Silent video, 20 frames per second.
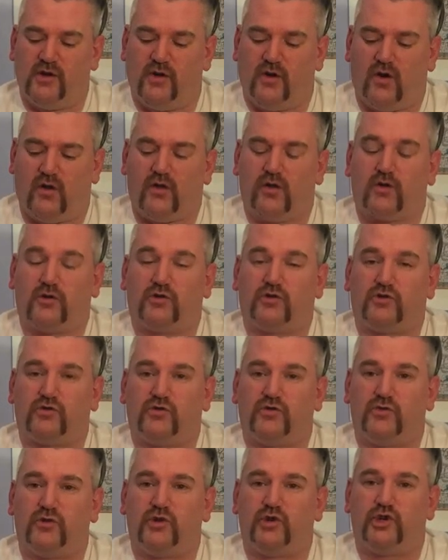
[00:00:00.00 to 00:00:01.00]

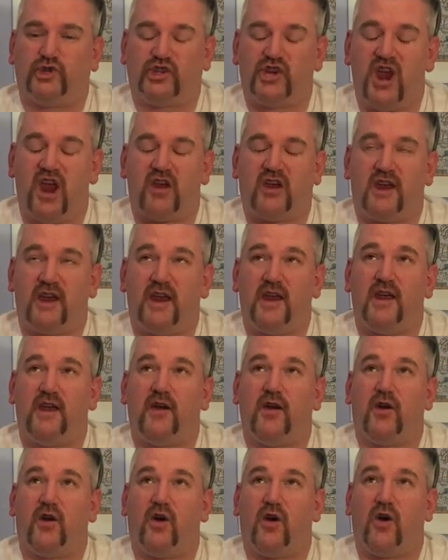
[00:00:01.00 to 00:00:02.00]
Oloroso sherry
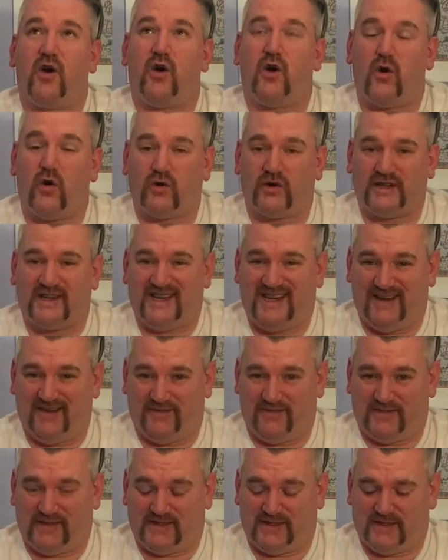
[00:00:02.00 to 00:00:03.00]

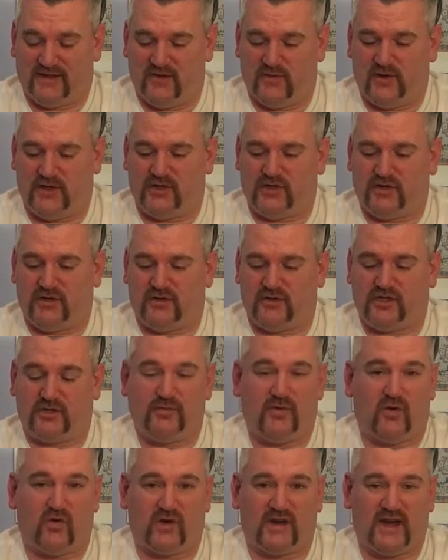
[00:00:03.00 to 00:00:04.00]
octaves, which are
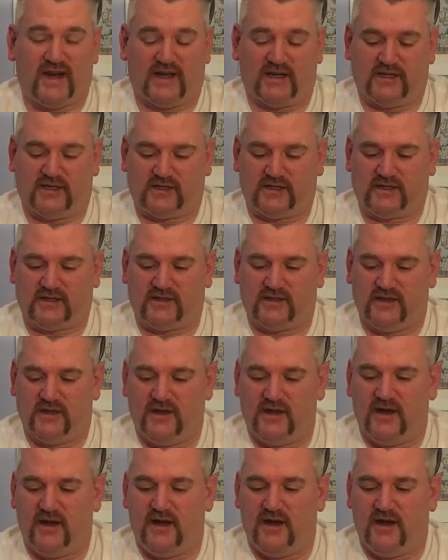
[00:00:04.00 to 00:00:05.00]
small casks,
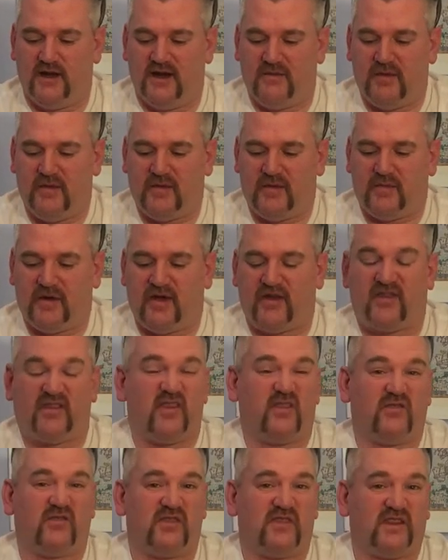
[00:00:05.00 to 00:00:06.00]
and maybe about a
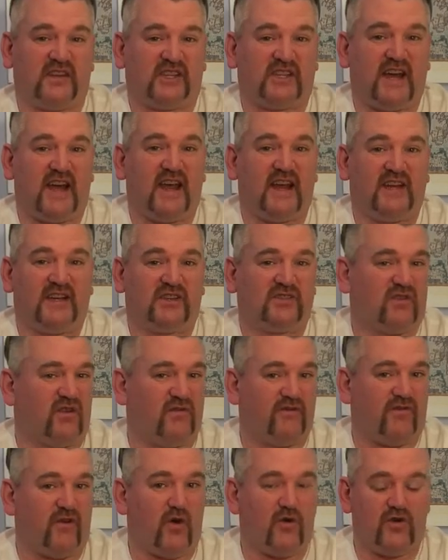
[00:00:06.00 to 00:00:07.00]
third of the size sort of
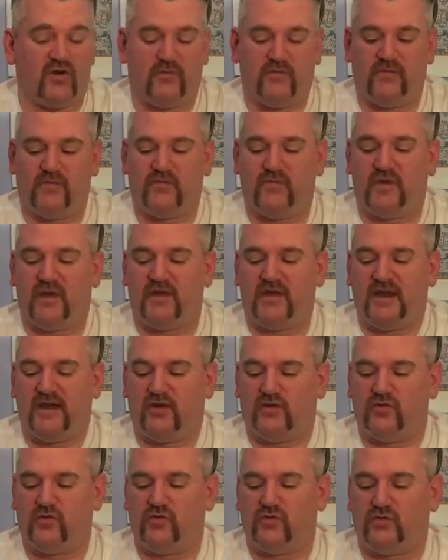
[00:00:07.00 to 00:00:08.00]
volume that they
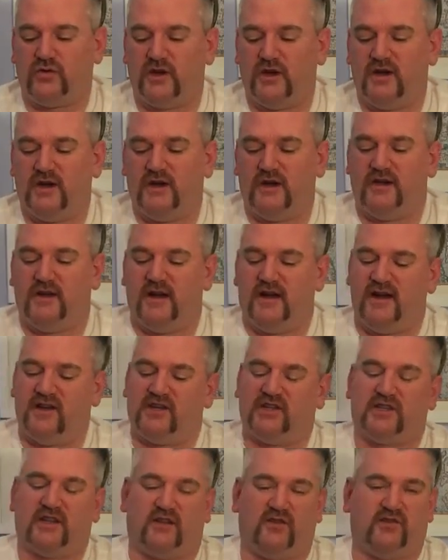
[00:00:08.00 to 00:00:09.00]
hold. And it
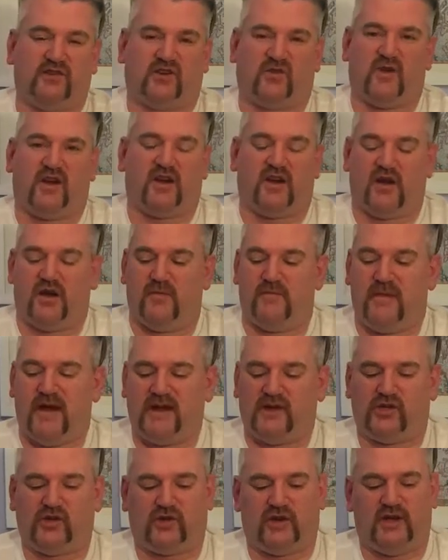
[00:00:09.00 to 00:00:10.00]
just allows a quicker
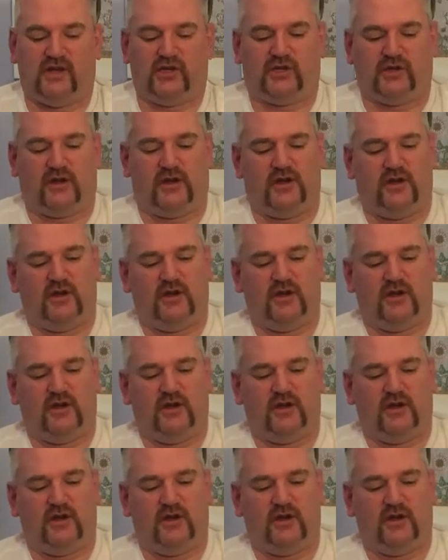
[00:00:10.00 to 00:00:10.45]
maturation.